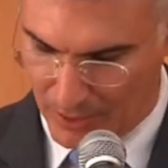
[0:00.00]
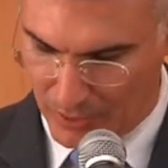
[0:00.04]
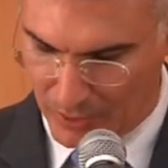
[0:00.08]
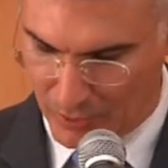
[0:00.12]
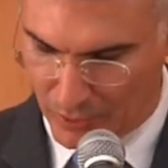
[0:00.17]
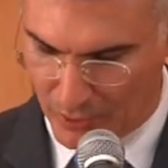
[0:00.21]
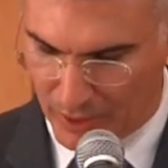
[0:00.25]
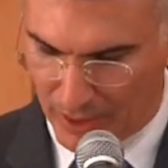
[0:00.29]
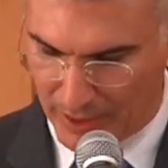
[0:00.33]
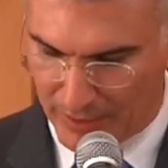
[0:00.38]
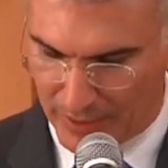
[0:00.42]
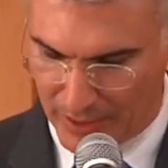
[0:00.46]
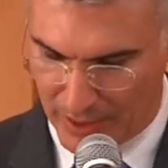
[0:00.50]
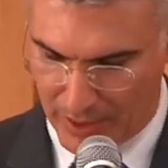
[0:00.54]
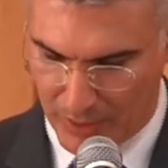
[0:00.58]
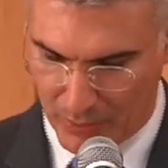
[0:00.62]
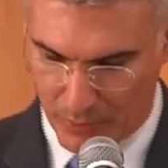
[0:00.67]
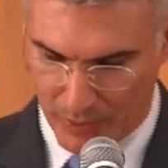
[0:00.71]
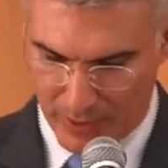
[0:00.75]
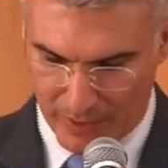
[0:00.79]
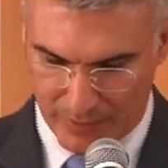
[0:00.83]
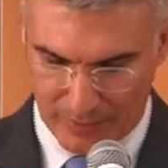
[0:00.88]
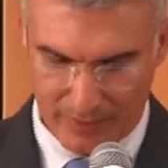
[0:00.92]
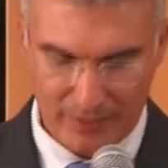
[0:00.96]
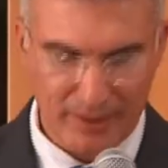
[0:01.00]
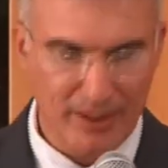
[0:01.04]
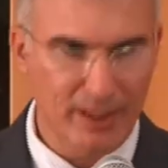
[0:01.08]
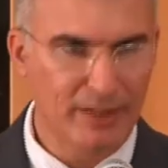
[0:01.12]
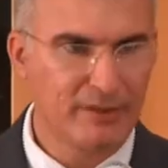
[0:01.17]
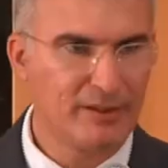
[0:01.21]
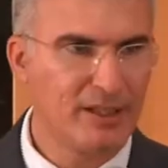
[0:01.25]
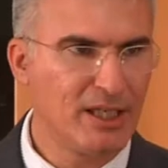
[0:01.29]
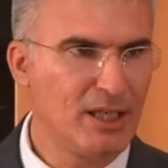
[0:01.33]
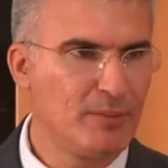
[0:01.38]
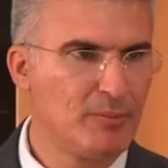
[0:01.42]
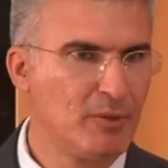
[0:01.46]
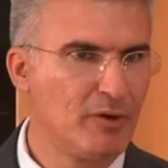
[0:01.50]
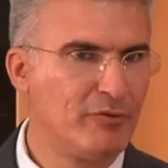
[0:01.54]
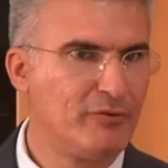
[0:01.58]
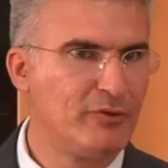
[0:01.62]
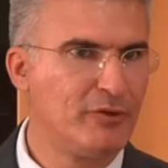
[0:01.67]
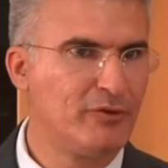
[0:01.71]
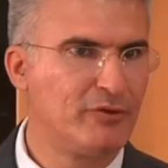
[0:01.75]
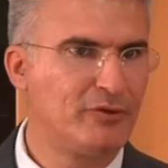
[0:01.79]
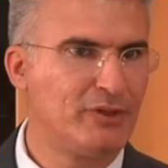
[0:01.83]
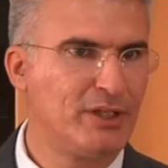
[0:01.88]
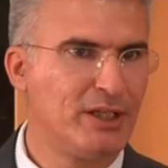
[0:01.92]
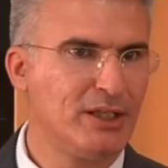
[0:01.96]
together with a team of
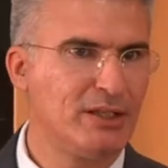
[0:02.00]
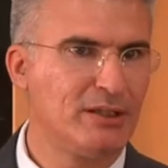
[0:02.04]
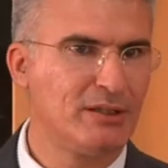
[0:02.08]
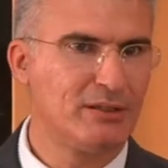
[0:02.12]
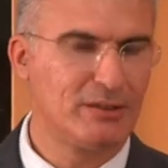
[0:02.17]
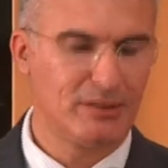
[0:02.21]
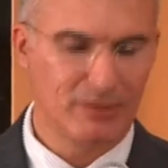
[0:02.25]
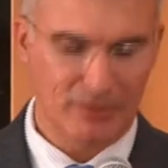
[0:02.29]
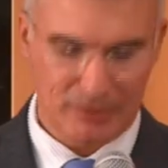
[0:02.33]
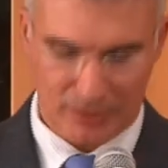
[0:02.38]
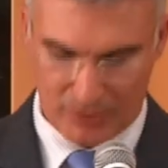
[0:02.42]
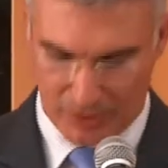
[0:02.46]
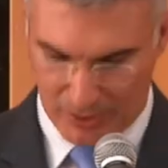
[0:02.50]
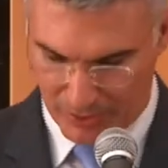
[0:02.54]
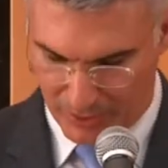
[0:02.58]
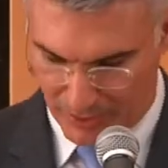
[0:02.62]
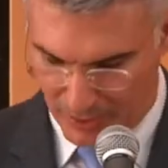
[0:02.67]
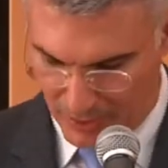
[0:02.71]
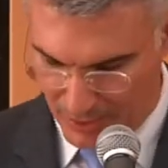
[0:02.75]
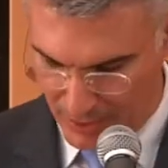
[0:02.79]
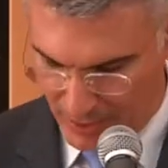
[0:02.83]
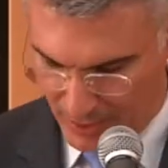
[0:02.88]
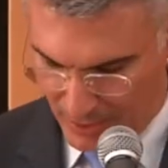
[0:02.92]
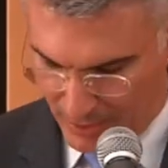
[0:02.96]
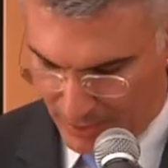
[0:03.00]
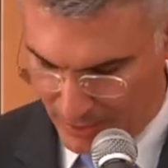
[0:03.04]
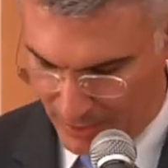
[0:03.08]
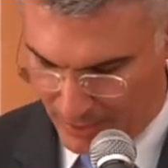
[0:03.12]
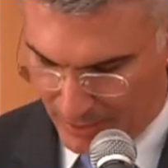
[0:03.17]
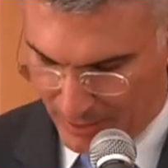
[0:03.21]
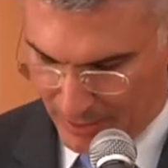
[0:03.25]
15 doctoral